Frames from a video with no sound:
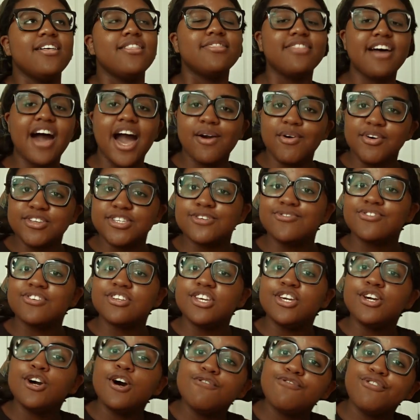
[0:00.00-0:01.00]
That was a
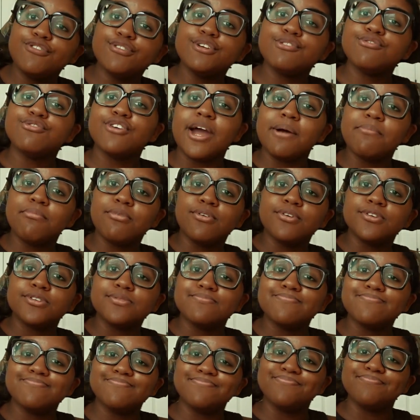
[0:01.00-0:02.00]
video full of
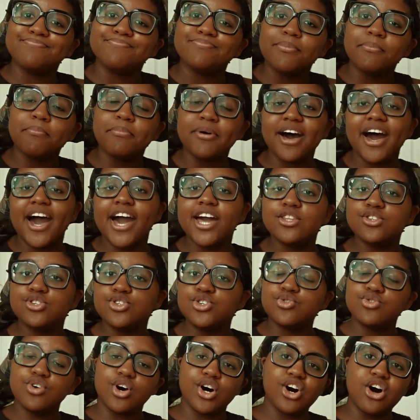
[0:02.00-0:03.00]
rambles, but I
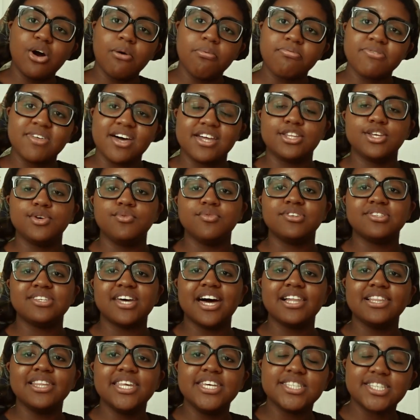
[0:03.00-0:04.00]
do hope that it was
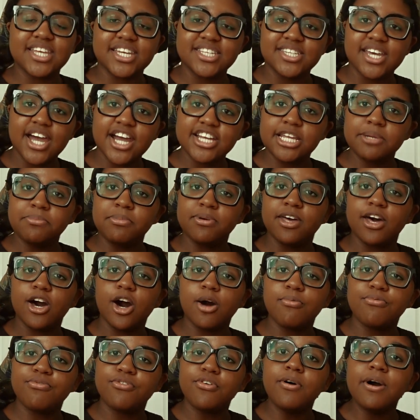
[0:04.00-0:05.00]
at least a tiny bit
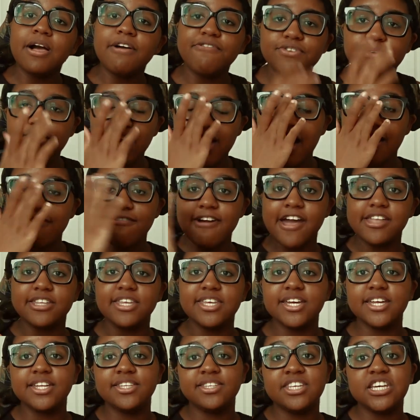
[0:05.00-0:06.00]
helpful. If you have
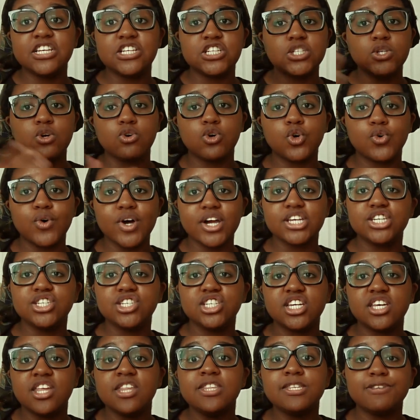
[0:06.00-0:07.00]
any additional
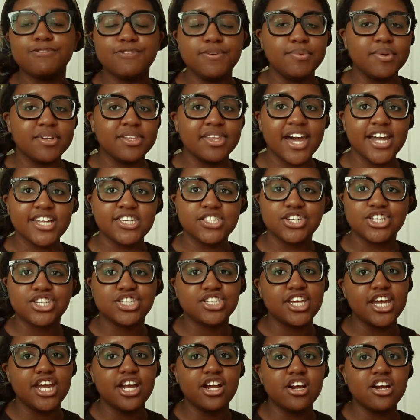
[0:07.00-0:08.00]
questions, if you would like to
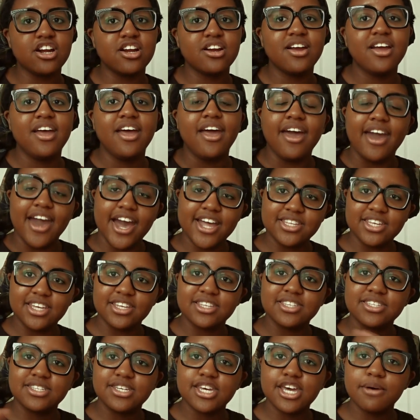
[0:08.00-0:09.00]
share
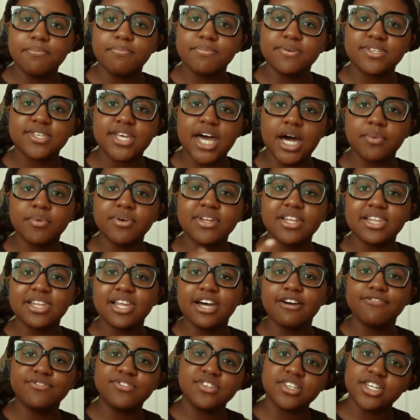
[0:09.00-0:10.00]
any tips, I would
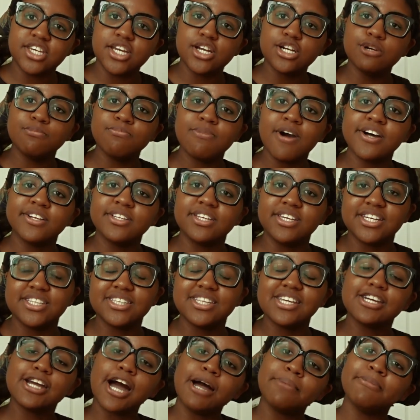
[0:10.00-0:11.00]
love to hear about it in
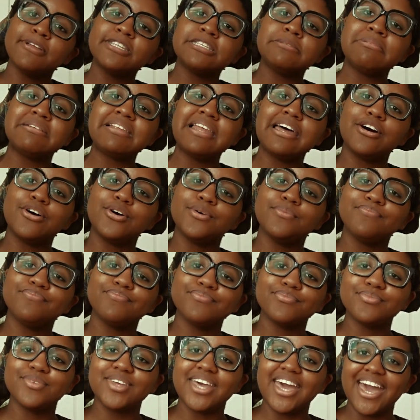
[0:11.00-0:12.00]
the comments below.
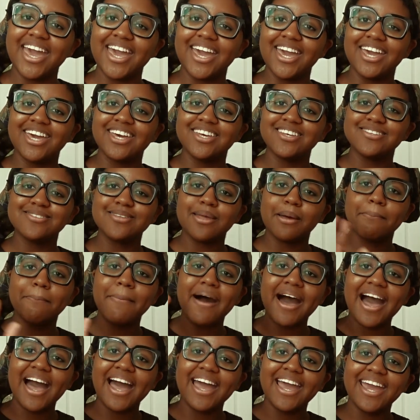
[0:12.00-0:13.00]
Okay,
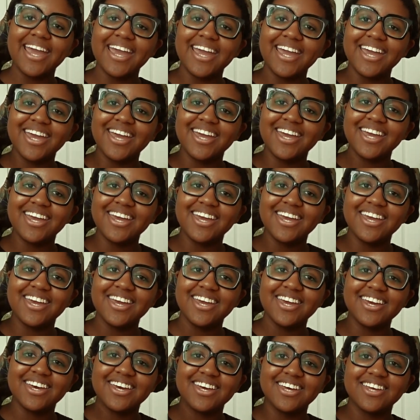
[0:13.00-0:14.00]

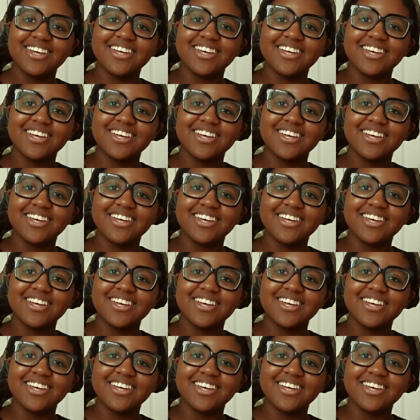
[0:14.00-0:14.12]
bye!